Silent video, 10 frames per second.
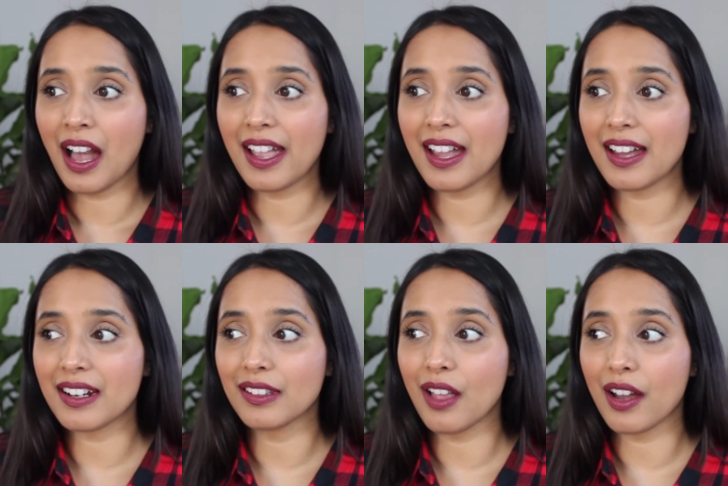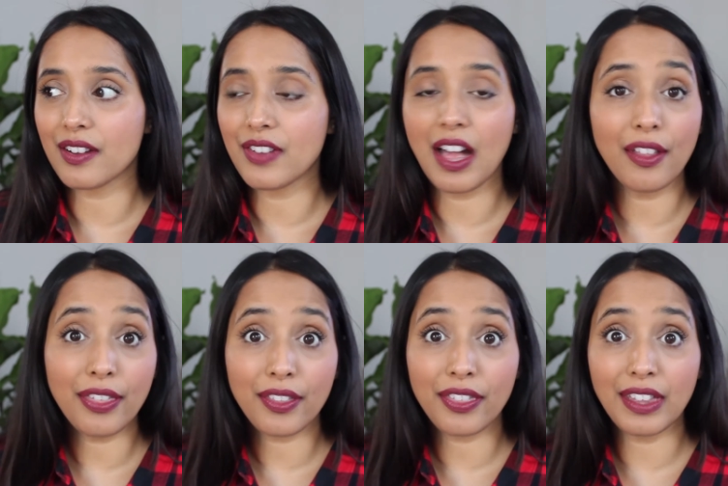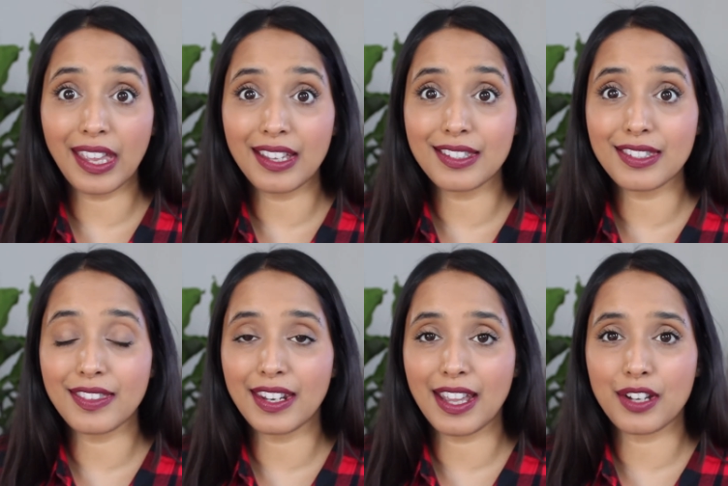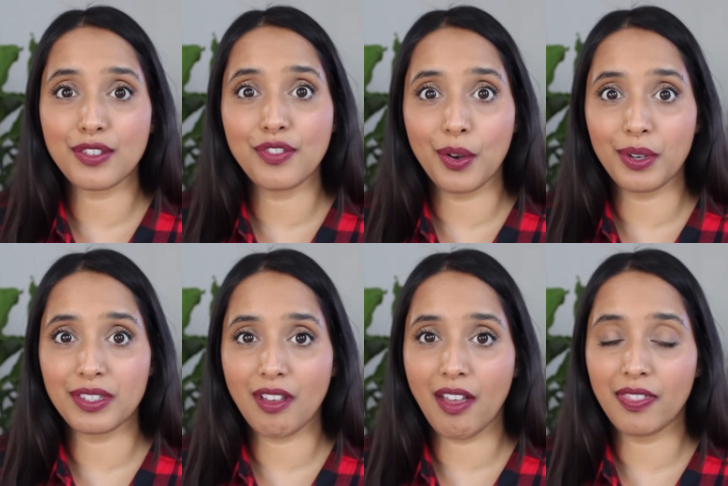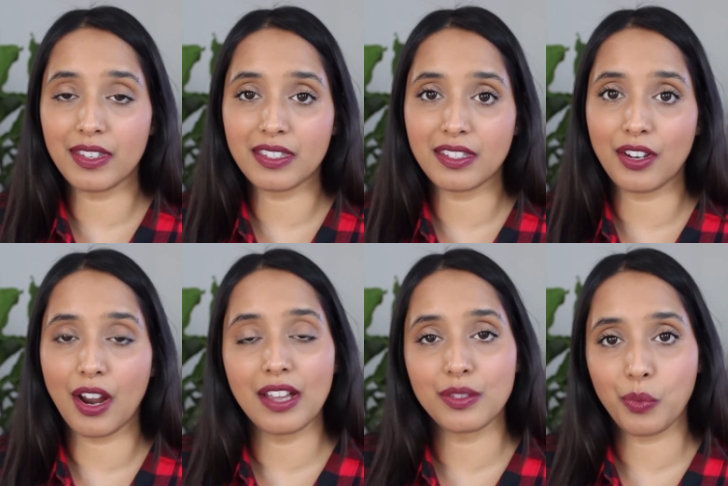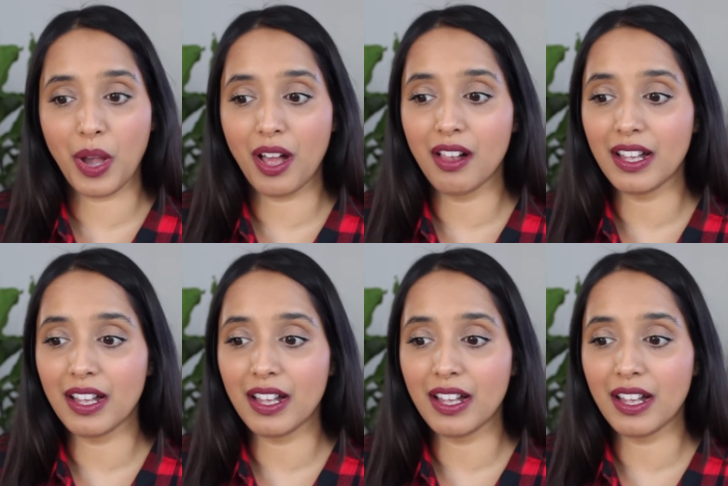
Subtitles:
I had a lot of health things that I had to focus on this year as well.